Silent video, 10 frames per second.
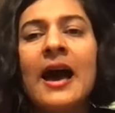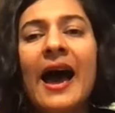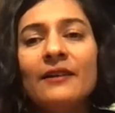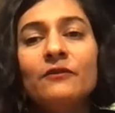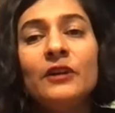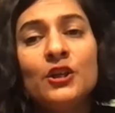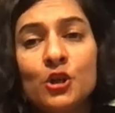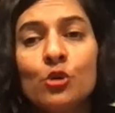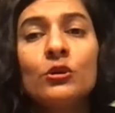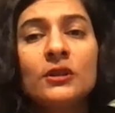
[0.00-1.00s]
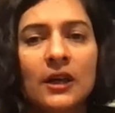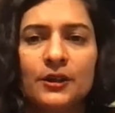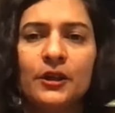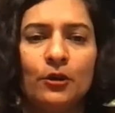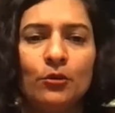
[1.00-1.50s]
And we should
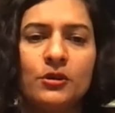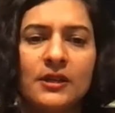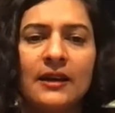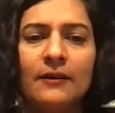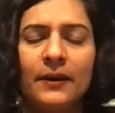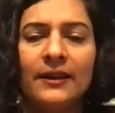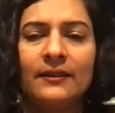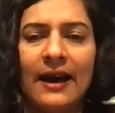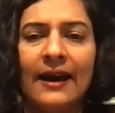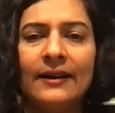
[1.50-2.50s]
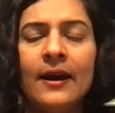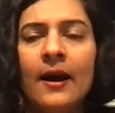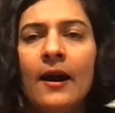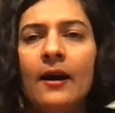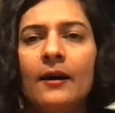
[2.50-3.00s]
continue to celebrate that.
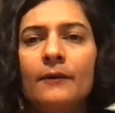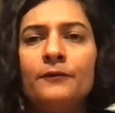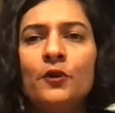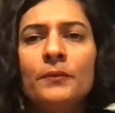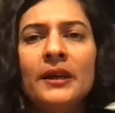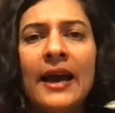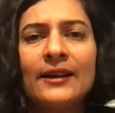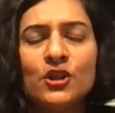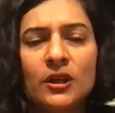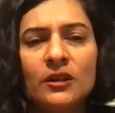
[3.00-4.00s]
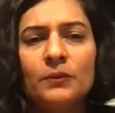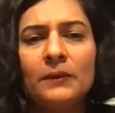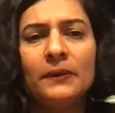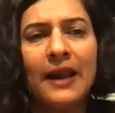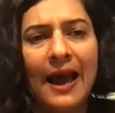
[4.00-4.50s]
Uh, for me, at She the
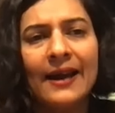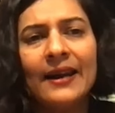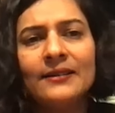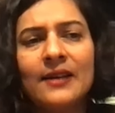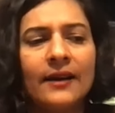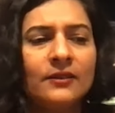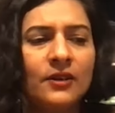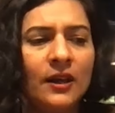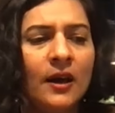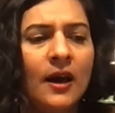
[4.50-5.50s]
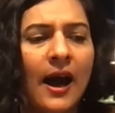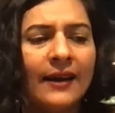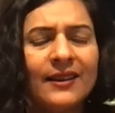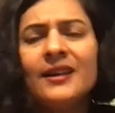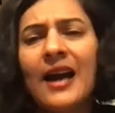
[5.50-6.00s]
People and at Gytree, I
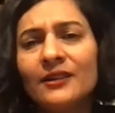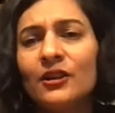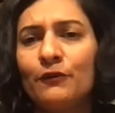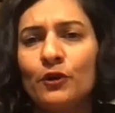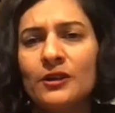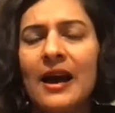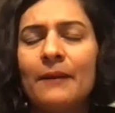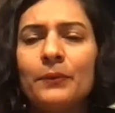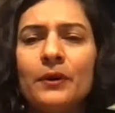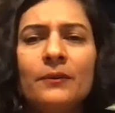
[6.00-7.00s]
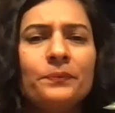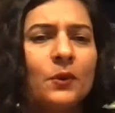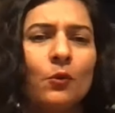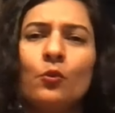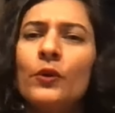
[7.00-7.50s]
think Gytree, for example,
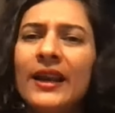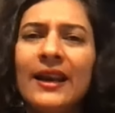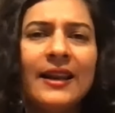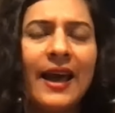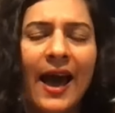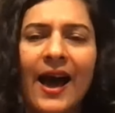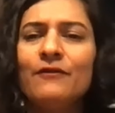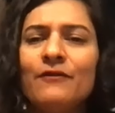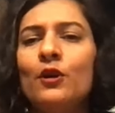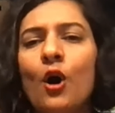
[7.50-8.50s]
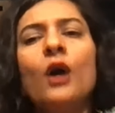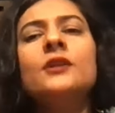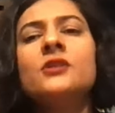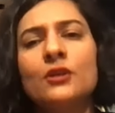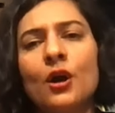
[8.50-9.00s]
will have
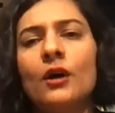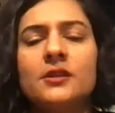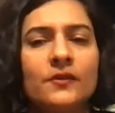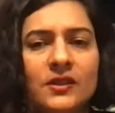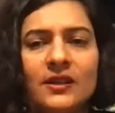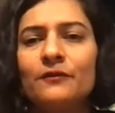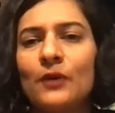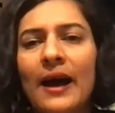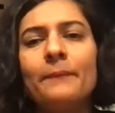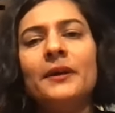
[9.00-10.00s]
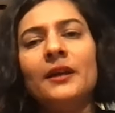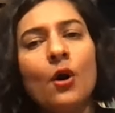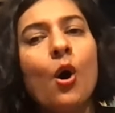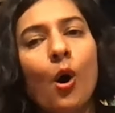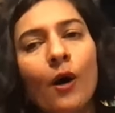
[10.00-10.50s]
lots and lots of stuff happening
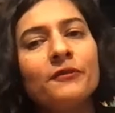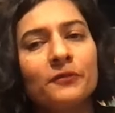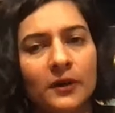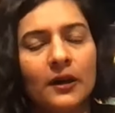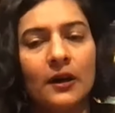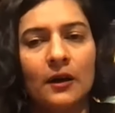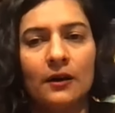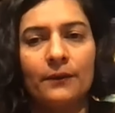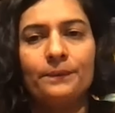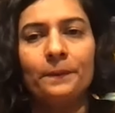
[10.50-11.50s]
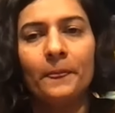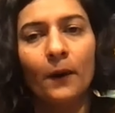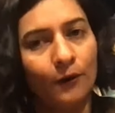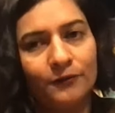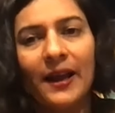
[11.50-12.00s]
off um,
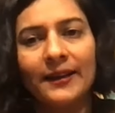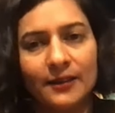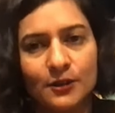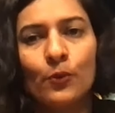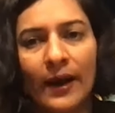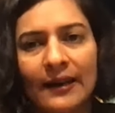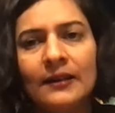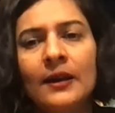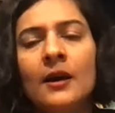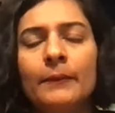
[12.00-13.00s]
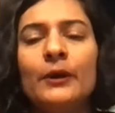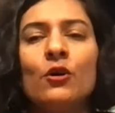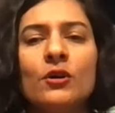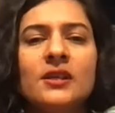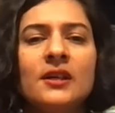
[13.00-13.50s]
offline as well
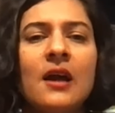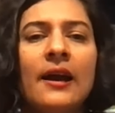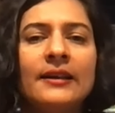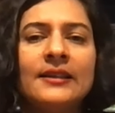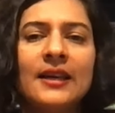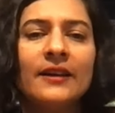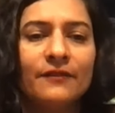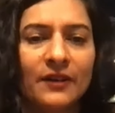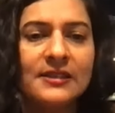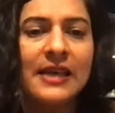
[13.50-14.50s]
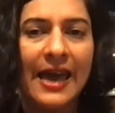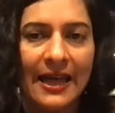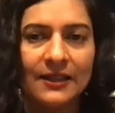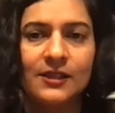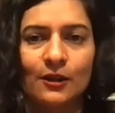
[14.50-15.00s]
because it delivers
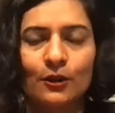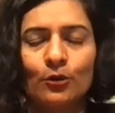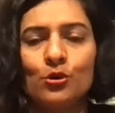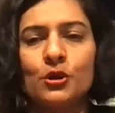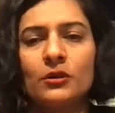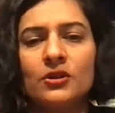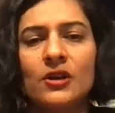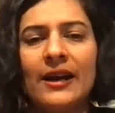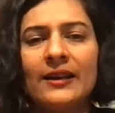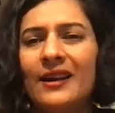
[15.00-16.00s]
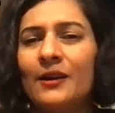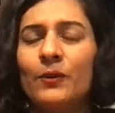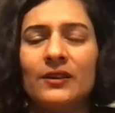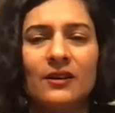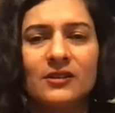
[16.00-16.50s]
health solutions, right? Like
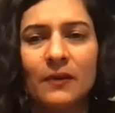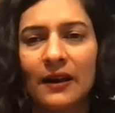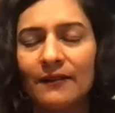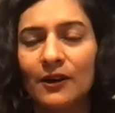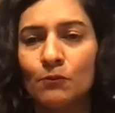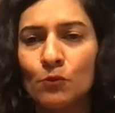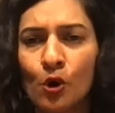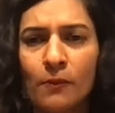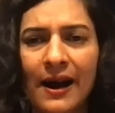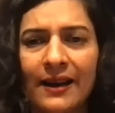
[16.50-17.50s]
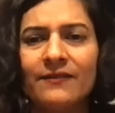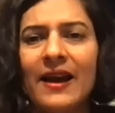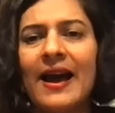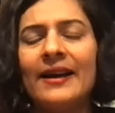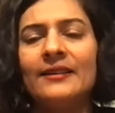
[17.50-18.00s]
whether it's about having a mobile
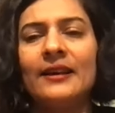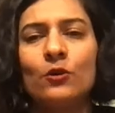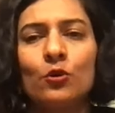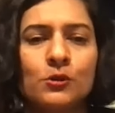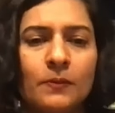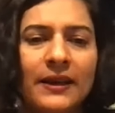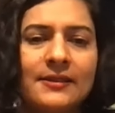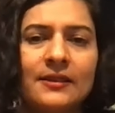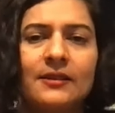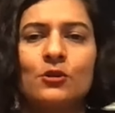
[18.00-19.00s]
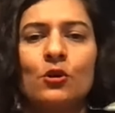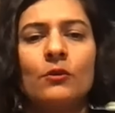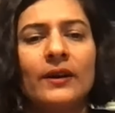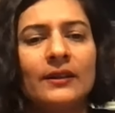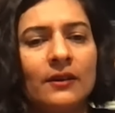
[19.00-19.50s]
van that goes places or
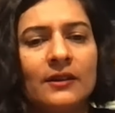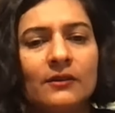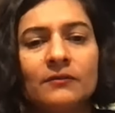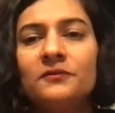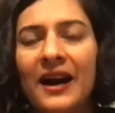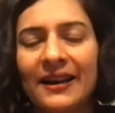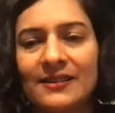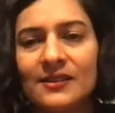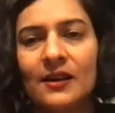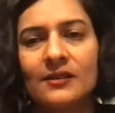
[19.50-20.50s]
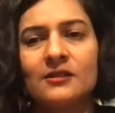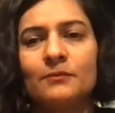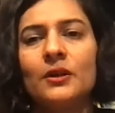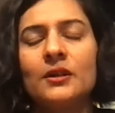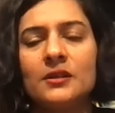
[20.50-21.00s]
whether it finds the
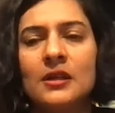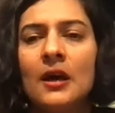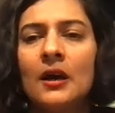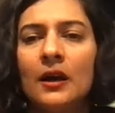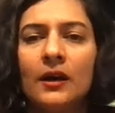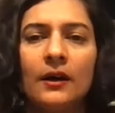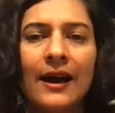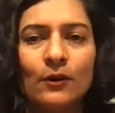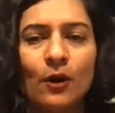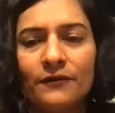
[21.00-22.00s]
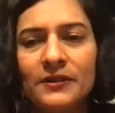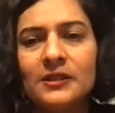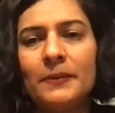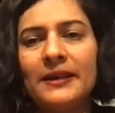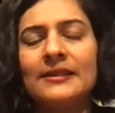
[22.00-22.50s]
customers uh, at office
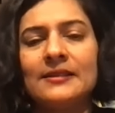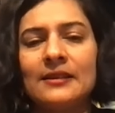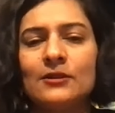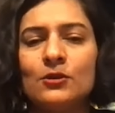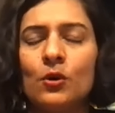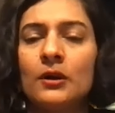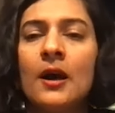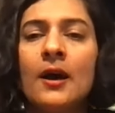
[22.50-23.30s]
spaces and so on.